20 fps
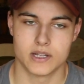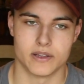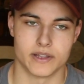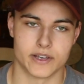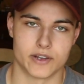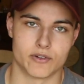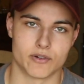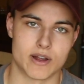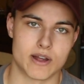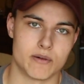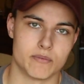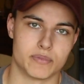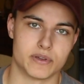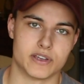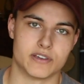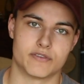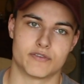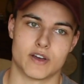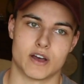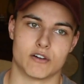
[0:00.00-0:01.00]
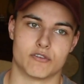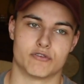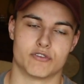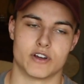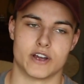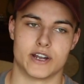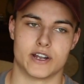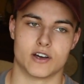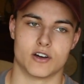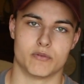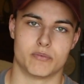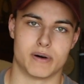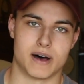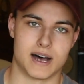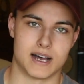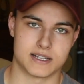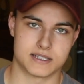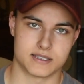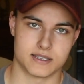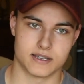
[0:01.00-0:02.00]
like ground beef Alfredo
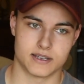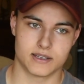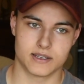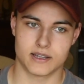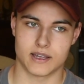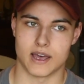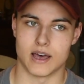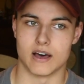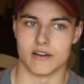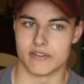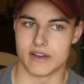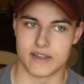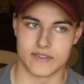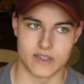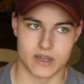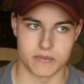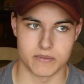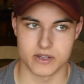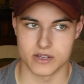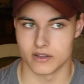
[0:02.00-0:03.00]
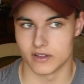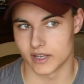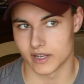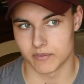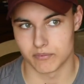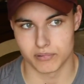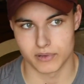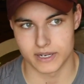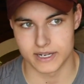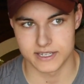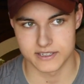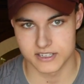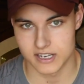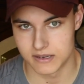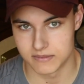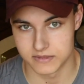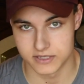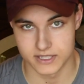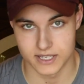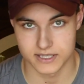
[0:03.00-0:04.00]
pasta. I've had that meal like plenty of
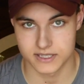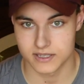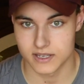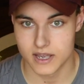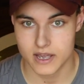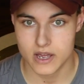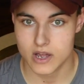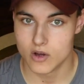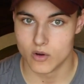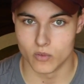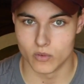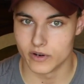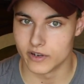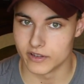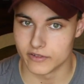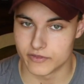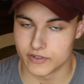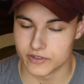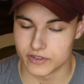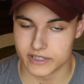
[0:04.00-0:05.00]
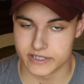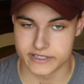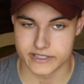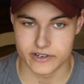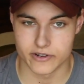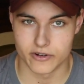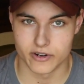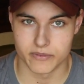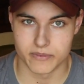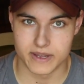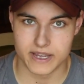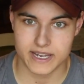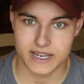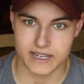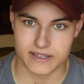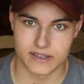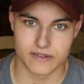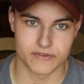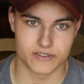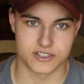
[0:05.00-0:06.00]
times, so that's one of the few things I know how to
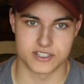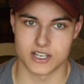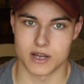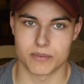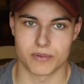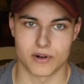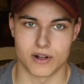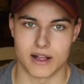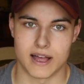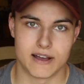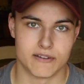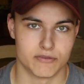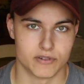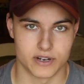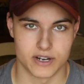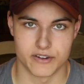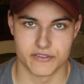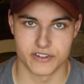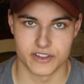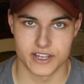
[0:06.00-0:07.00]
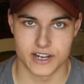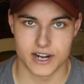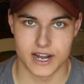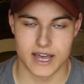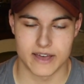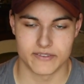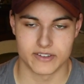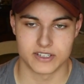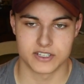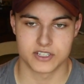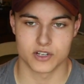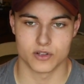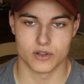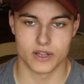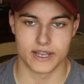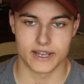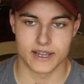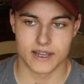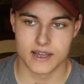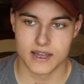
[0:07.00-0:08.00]
make. And then for supper I'll have whatever they're having. So
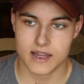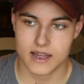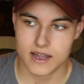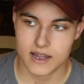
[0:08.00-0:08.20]
like